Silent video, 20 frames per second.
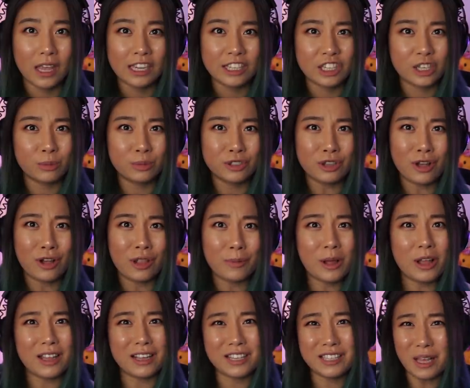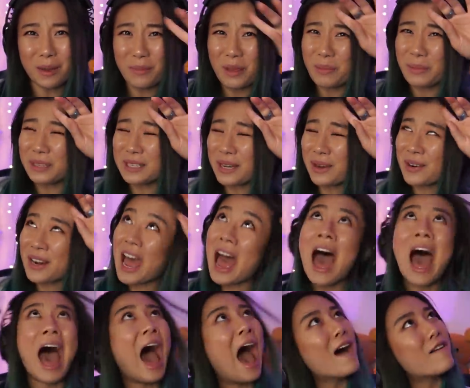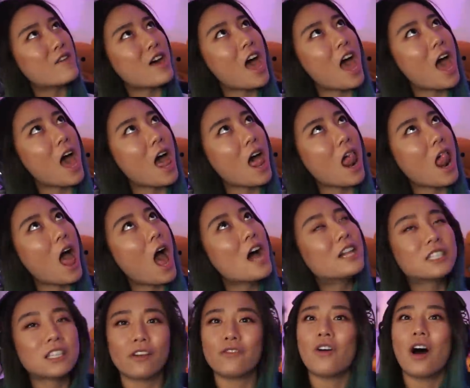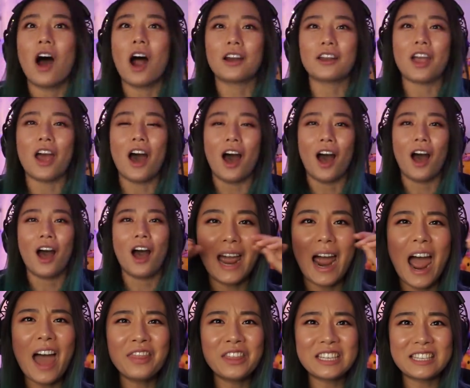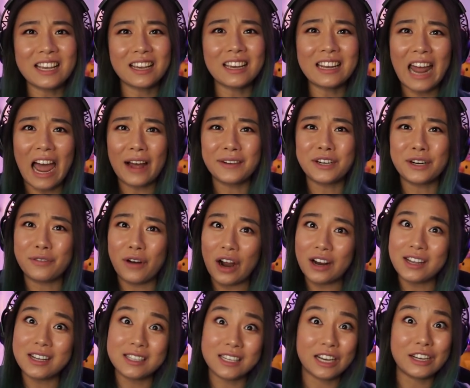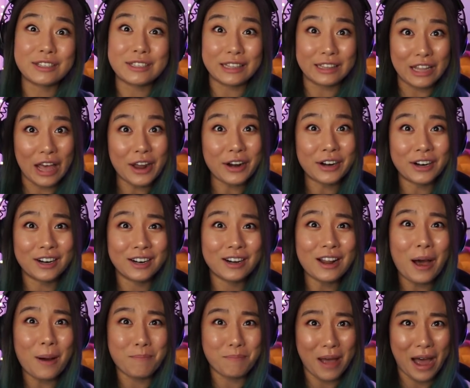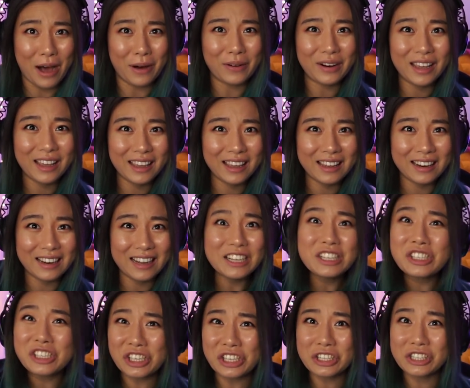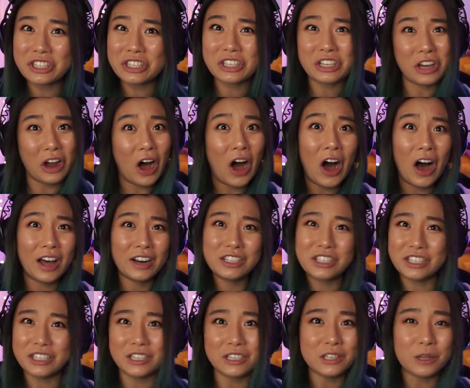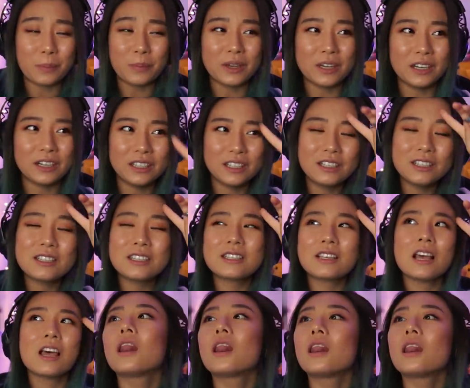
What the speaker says: She was all about, like, some people don't have it, to Vanya. And the second after Vanya tells Leonard about it, she's gone, she disappears.